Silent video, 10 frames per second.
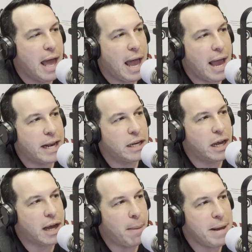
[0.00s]
And
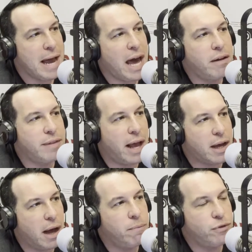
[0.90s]
coming out of that
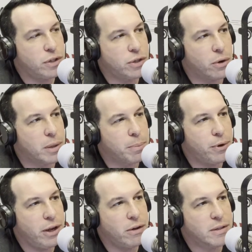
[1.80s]
comfort zone and
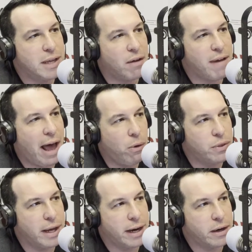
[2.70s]
putting yourself
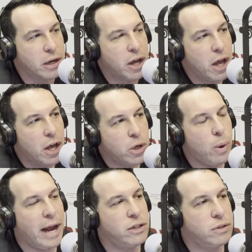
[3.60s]
out there, you
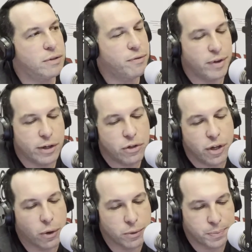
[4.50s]
enter a fear
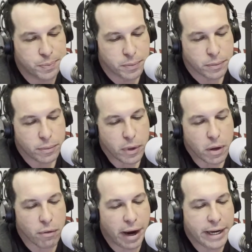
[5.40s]
zone,
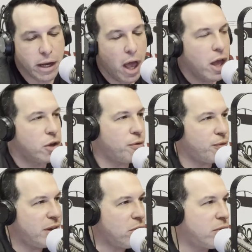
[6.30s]
right? You
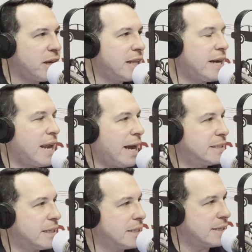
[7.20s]
feel really
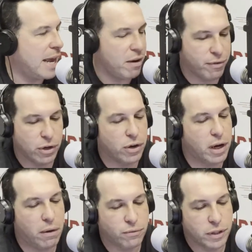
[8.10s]
nice and safe in your
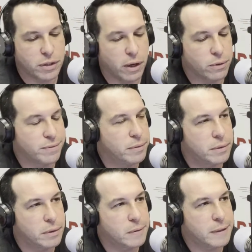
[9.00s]
comfort zone.
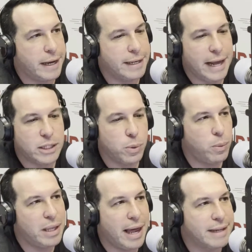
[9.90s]
Okay? That's where
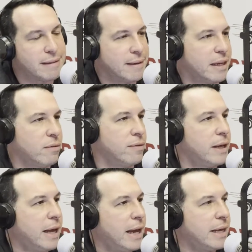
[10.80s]
we like to live,
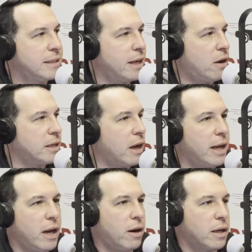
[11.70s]
is in
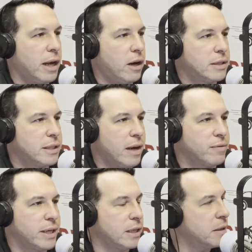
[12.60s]
our
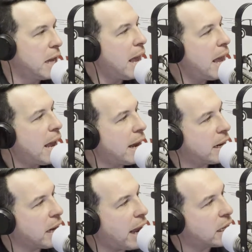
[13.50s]
safety.
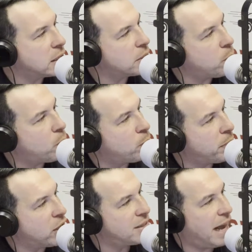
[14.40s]
And
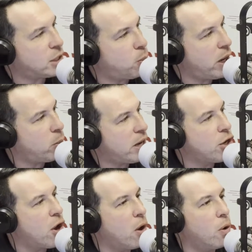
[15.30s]
because that's where we
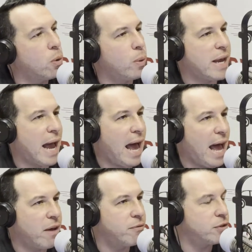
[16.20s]
know we
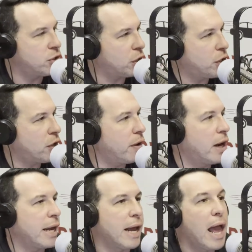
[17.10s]
have
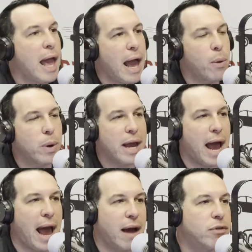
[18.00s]
security and we
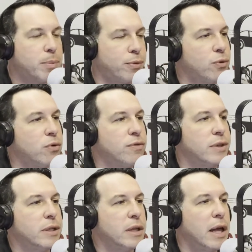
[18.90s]
have
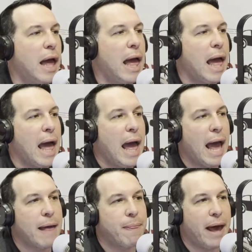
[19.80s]
approval
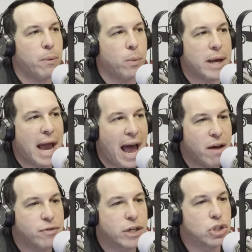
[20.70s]
and that we
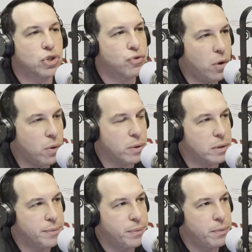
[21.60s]
have
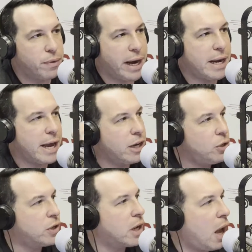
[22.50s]
control, right? In
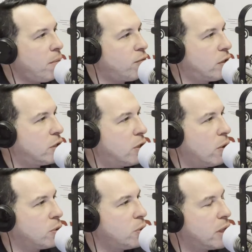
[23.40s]
your comfort
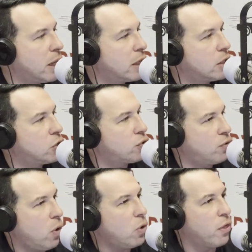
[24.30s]
zone, you can
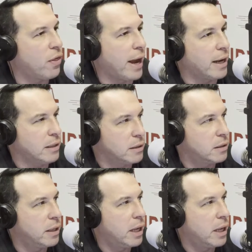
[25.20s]
control things.